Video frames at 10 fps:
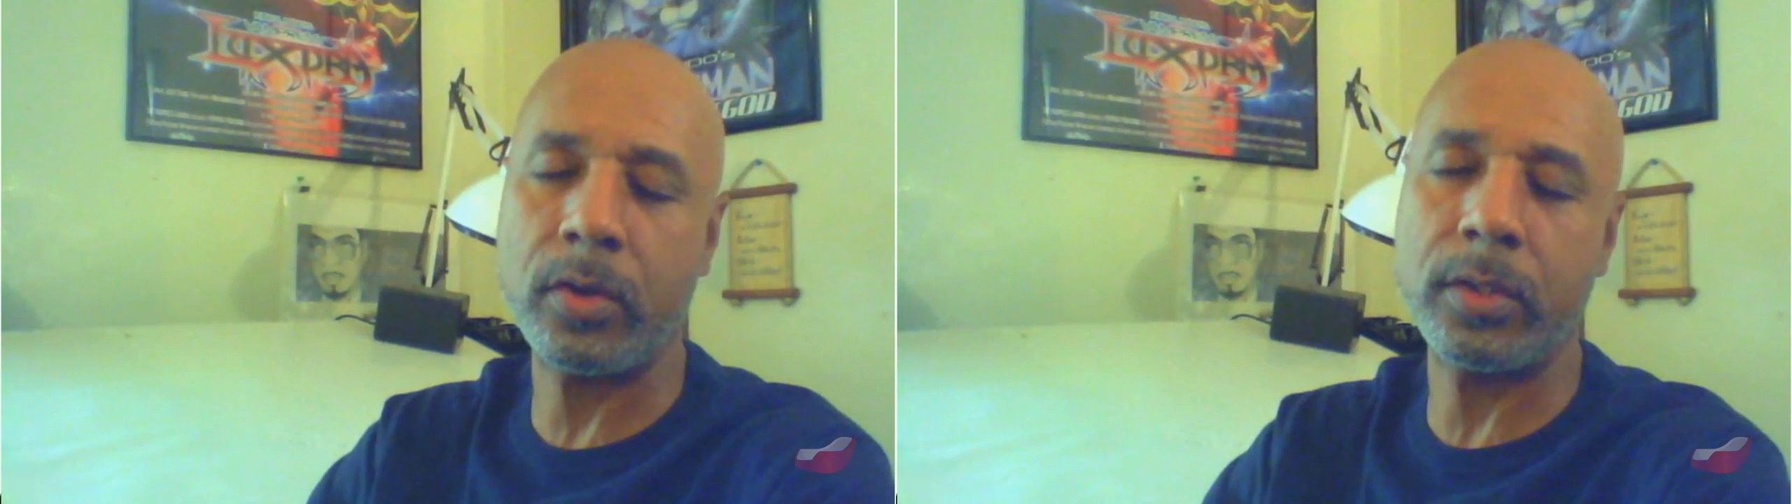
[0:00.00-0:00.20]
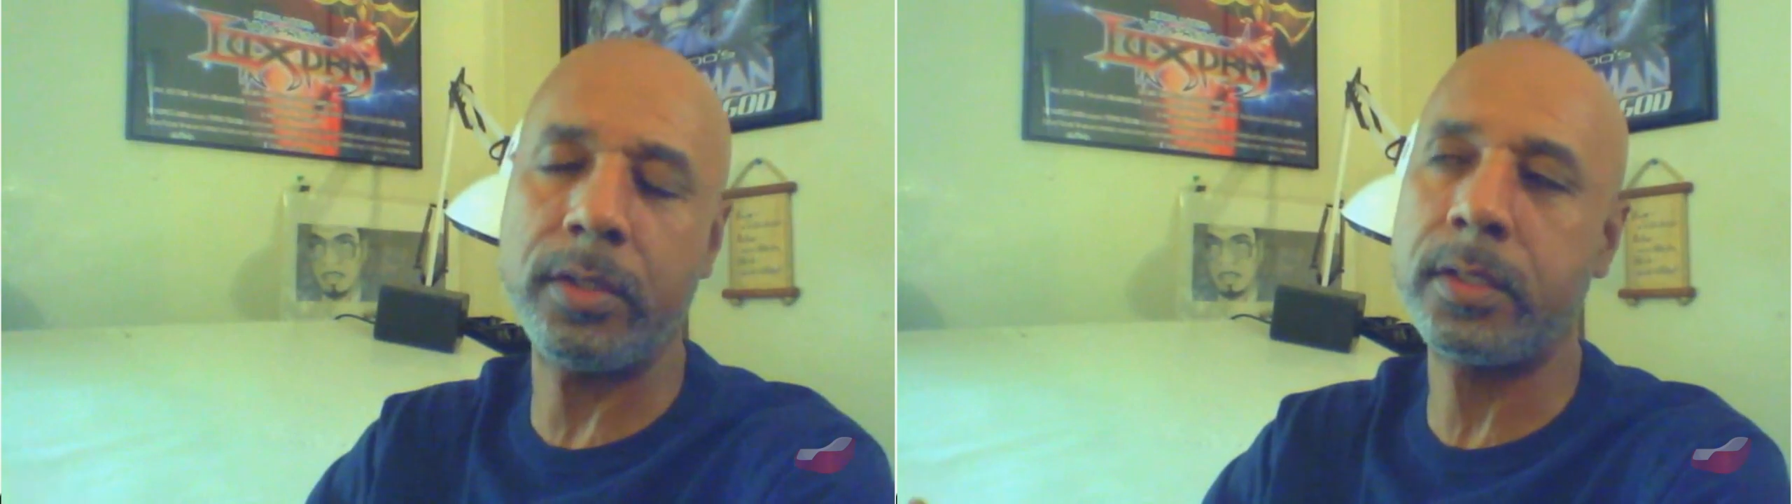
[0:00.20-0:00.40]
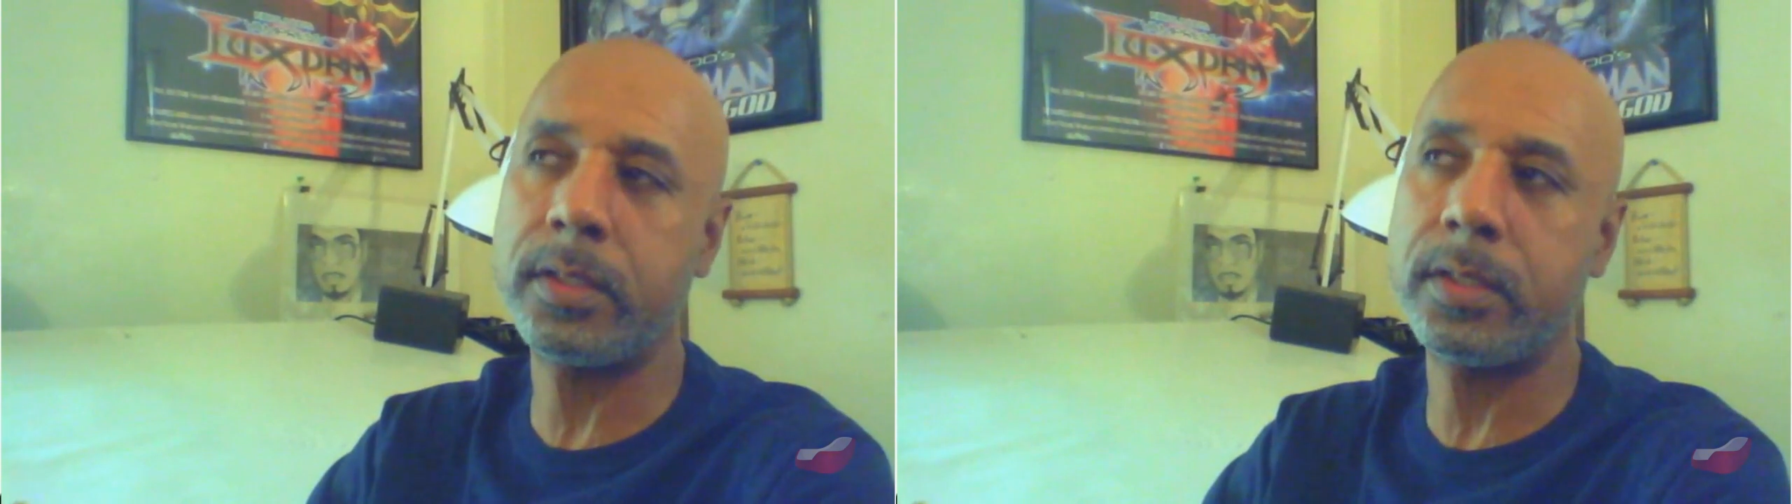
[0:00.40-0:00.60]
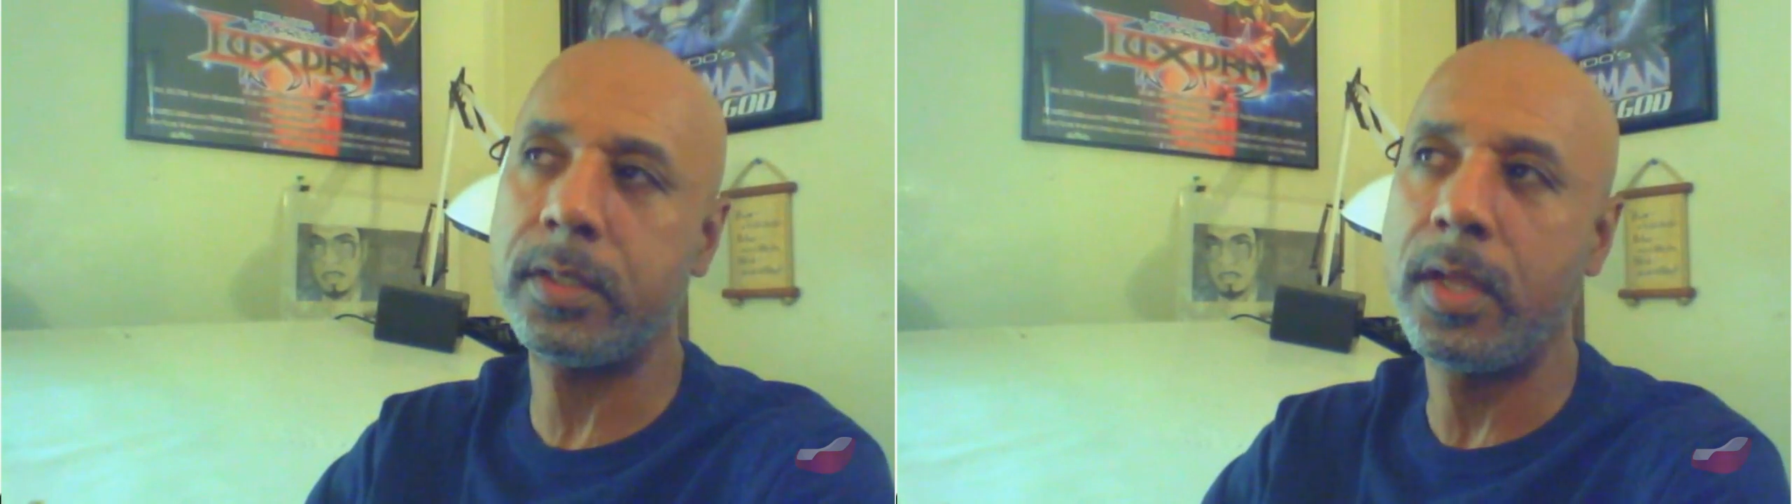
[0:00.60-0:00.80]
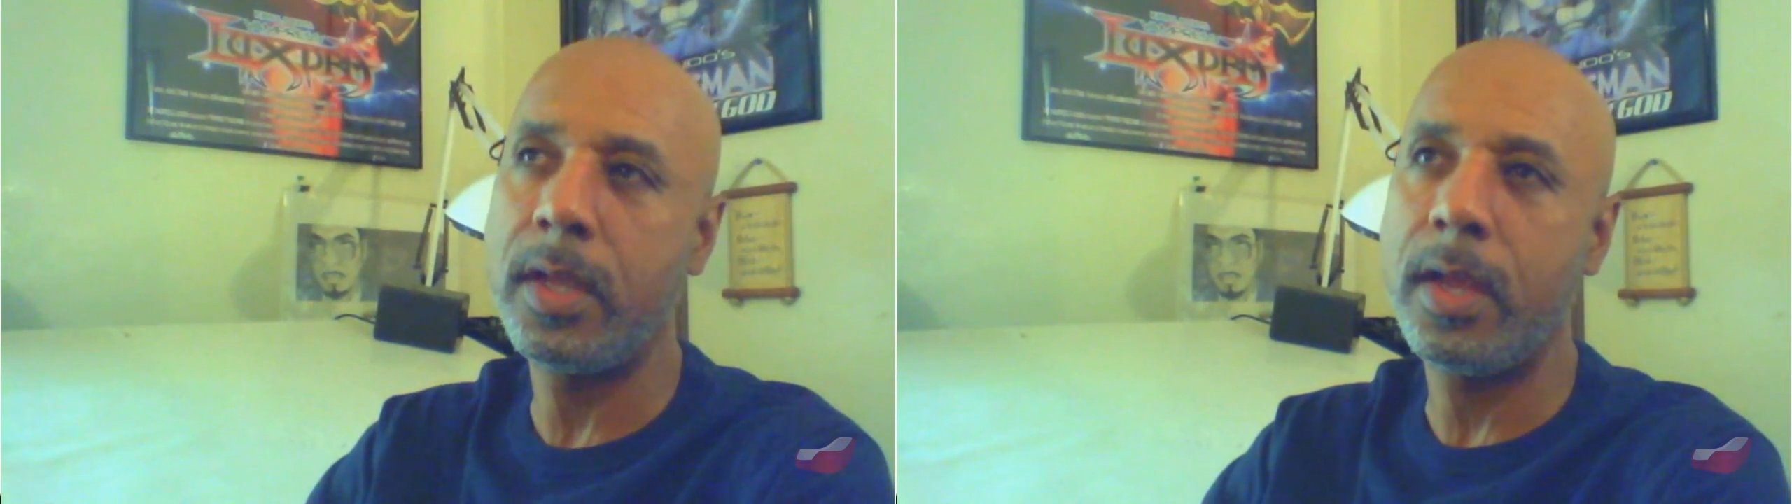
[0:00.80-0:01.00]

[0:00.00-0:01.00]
my earliest